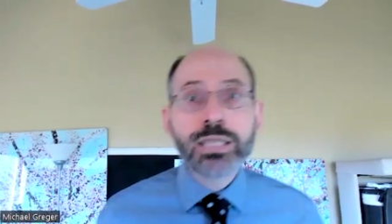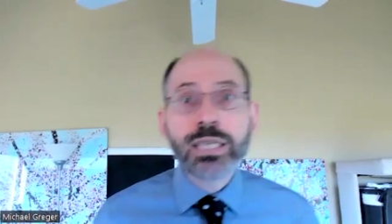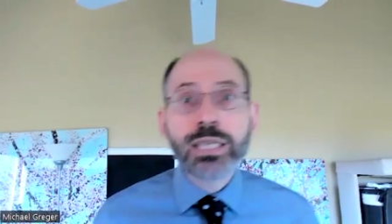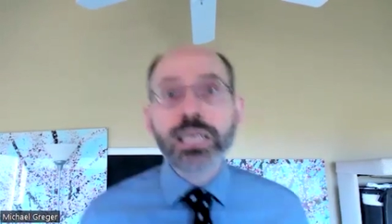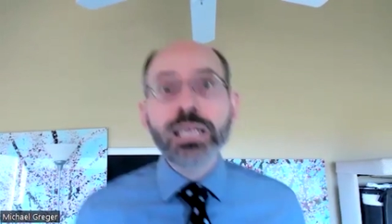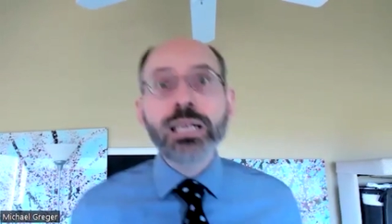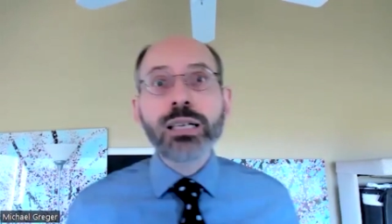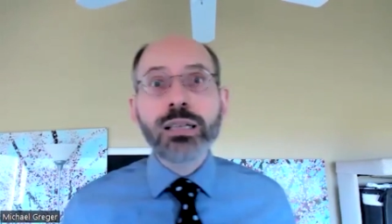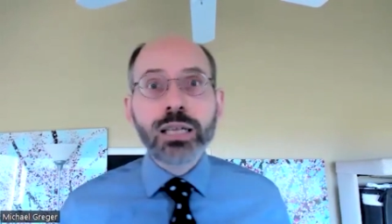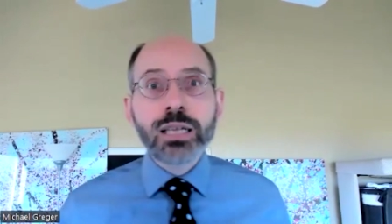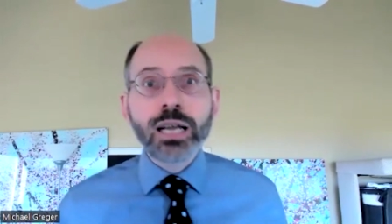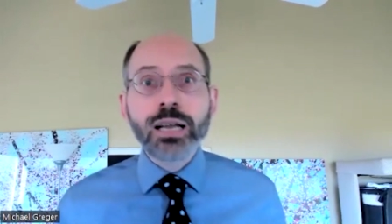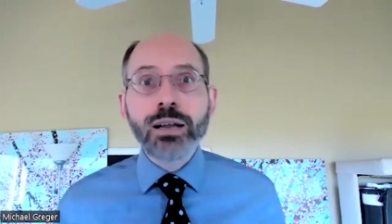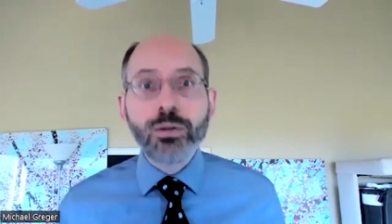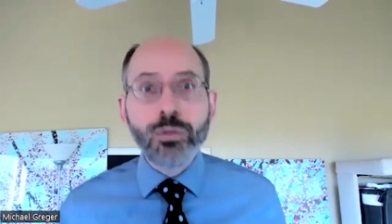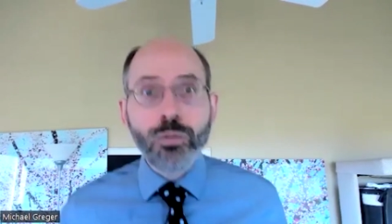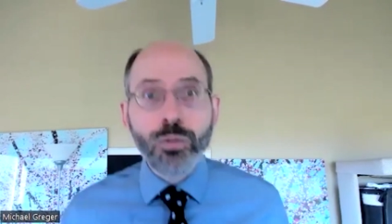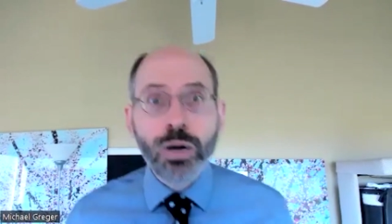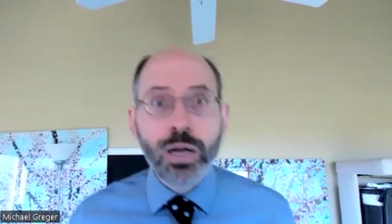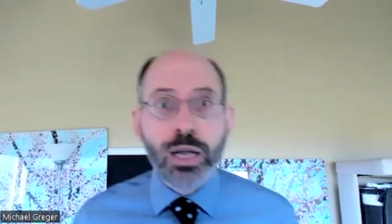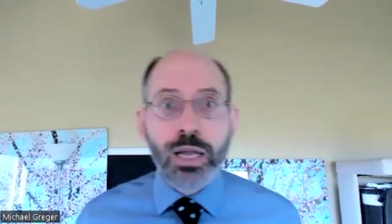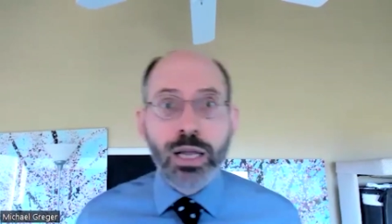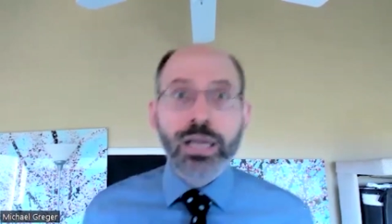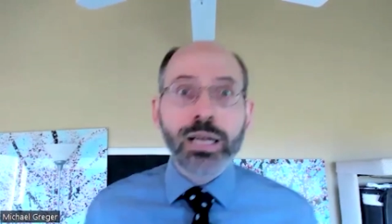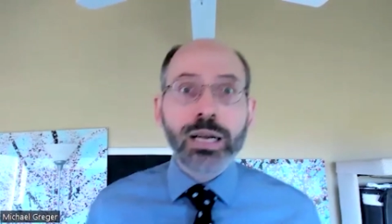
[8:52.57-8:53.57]
Like,
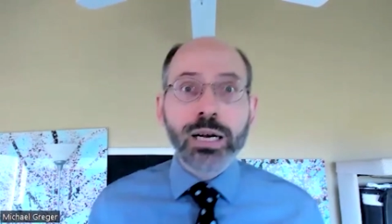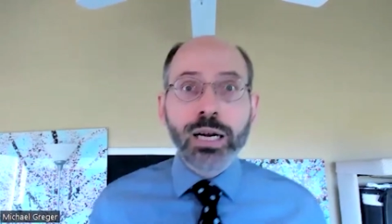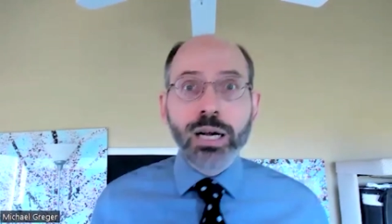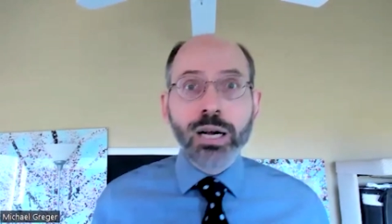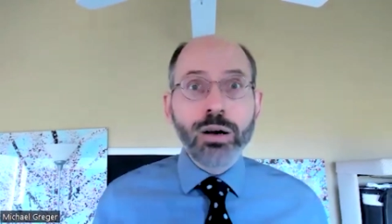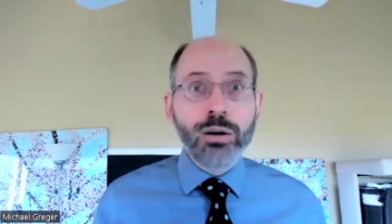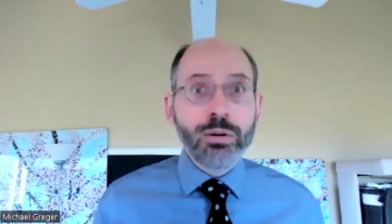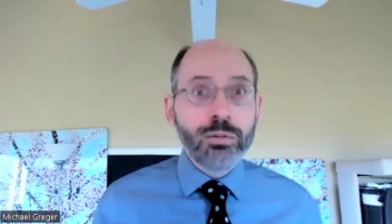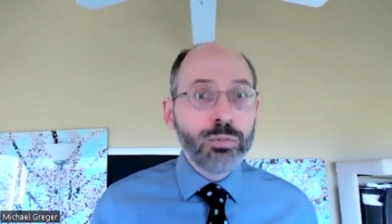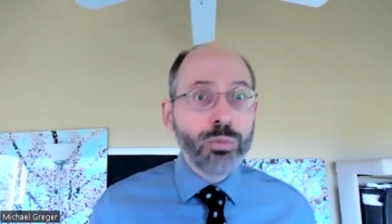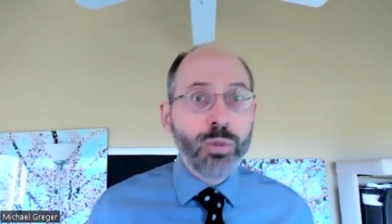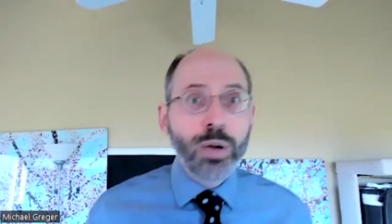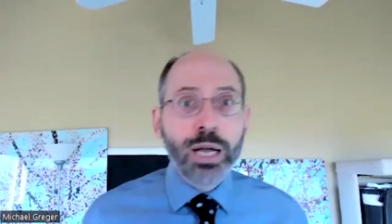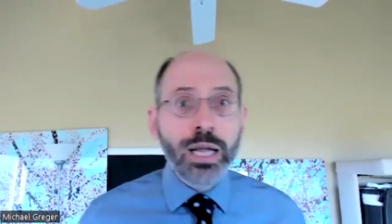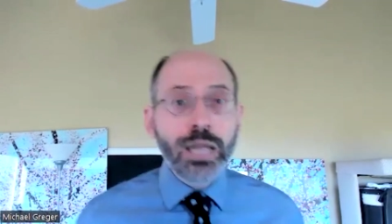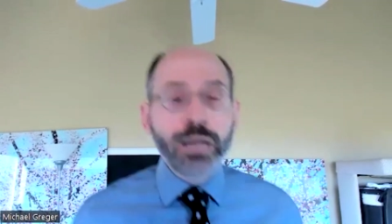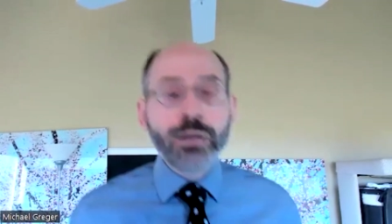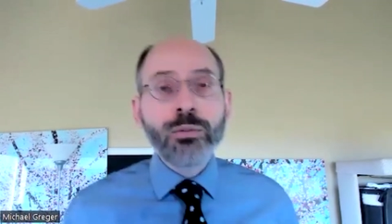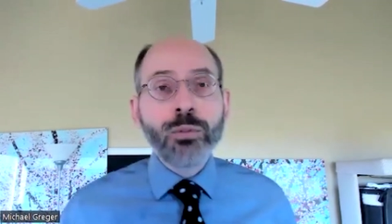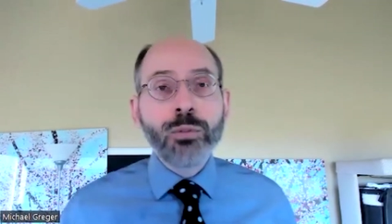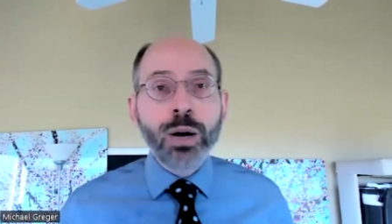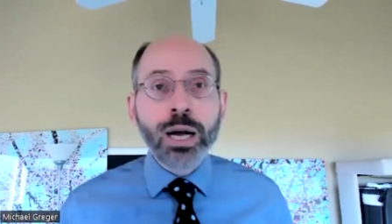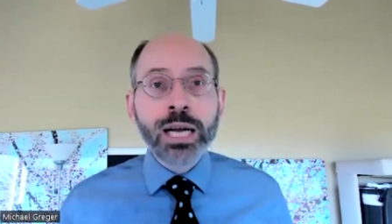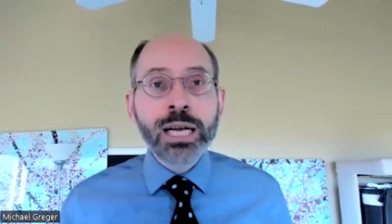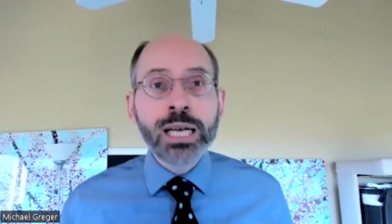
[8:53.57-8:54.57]

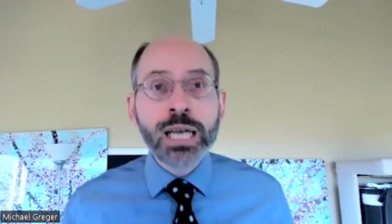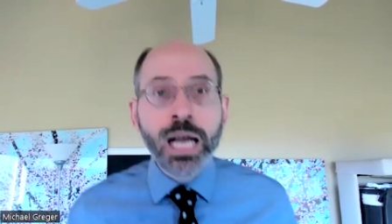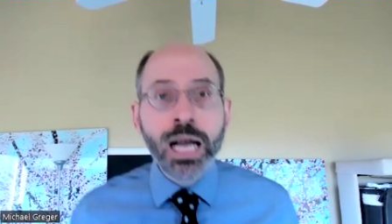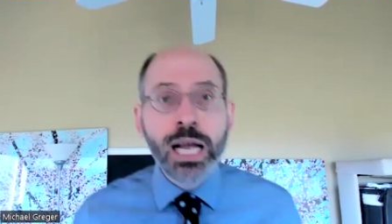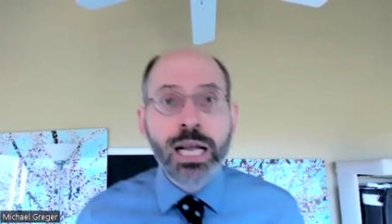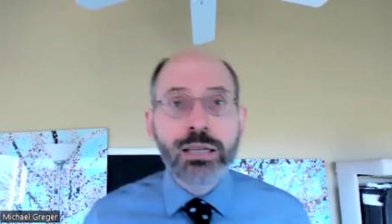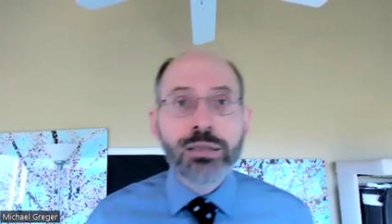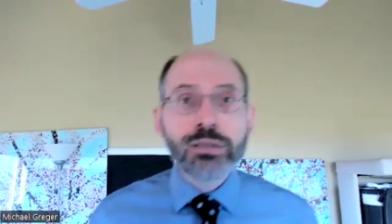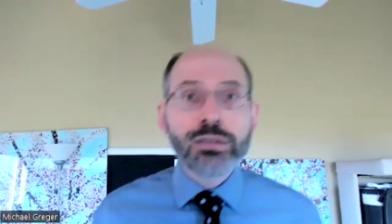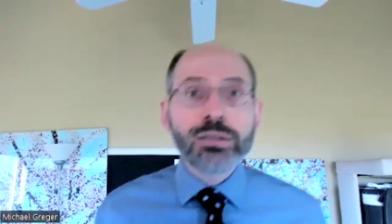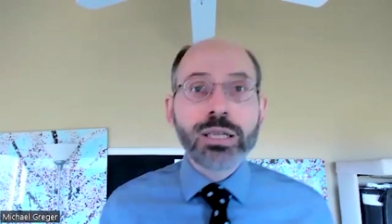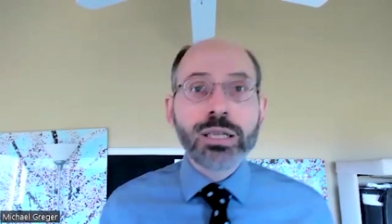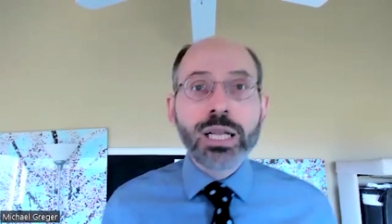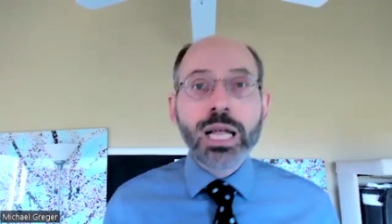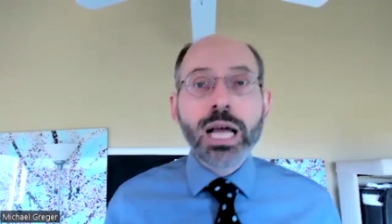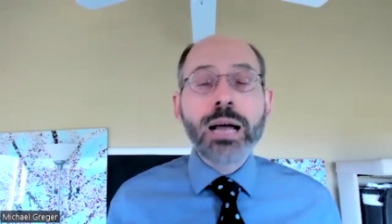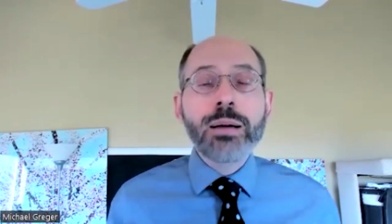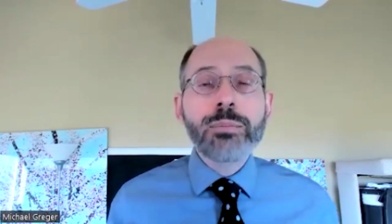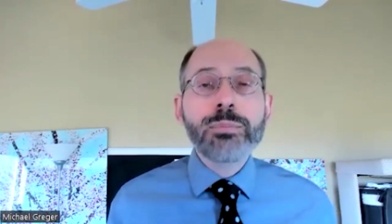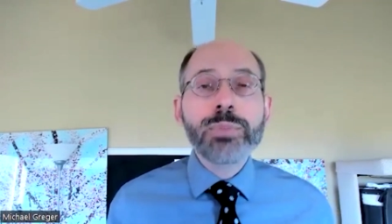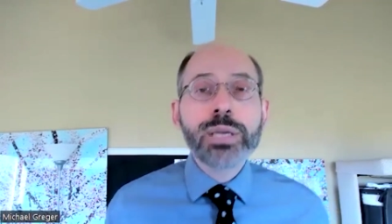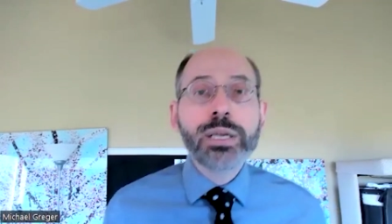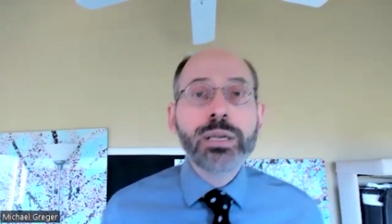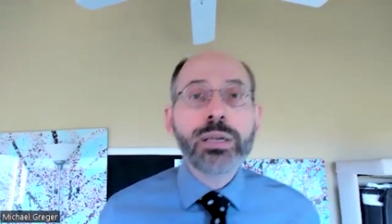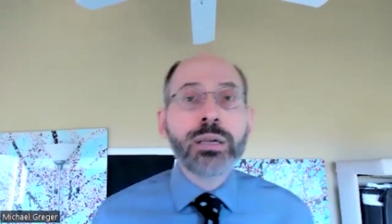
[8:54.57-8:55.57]
why not
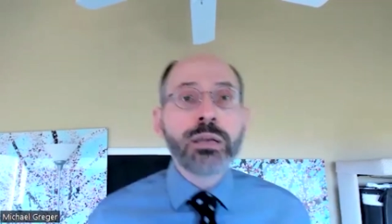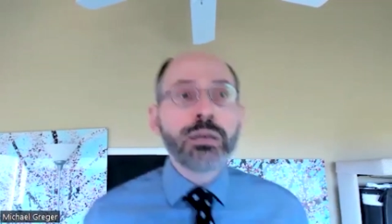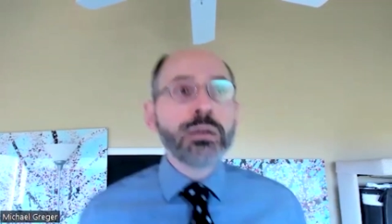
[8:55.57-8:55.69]
lobby